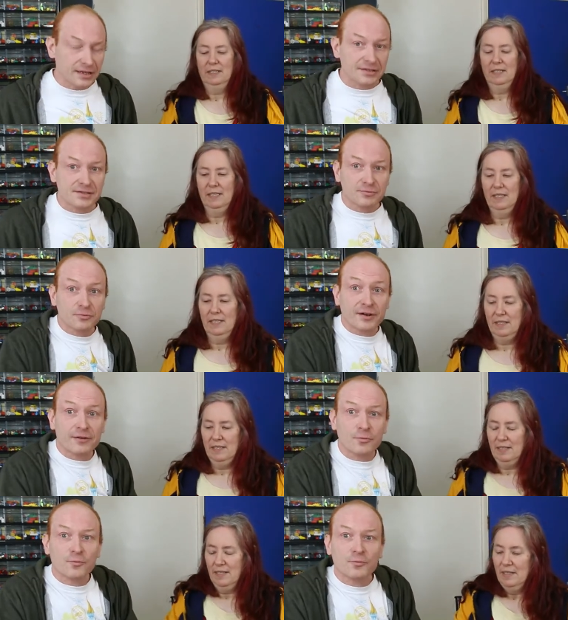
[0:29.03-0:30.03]
Speaker 1: let's,
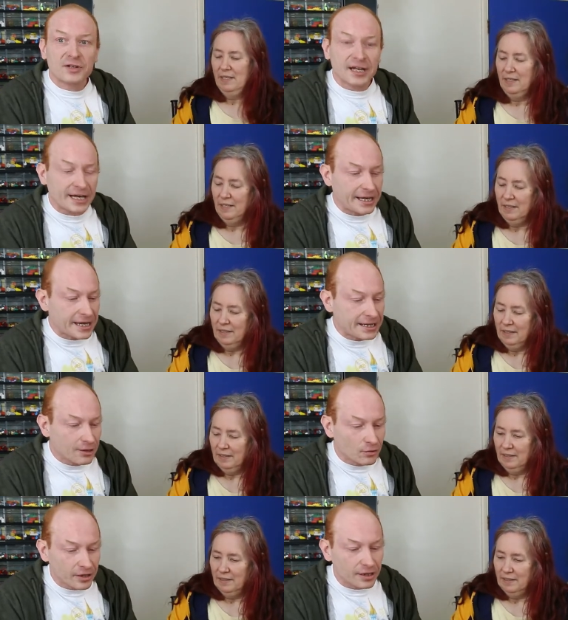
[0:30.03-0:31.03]
without delaying
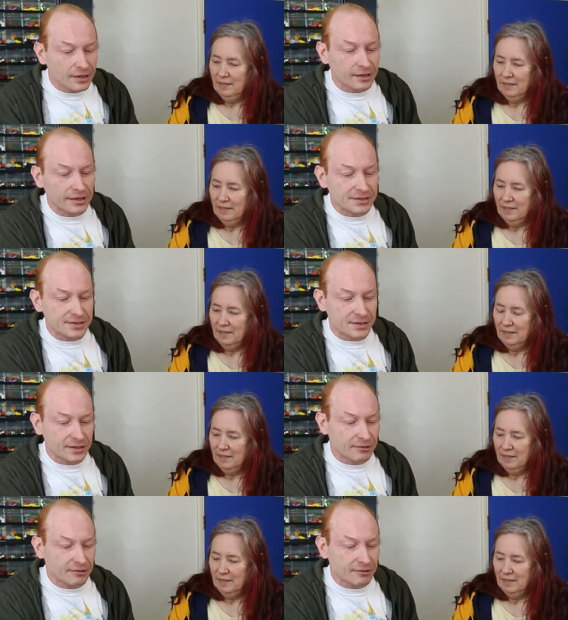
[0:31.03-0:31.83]
any longer. Let's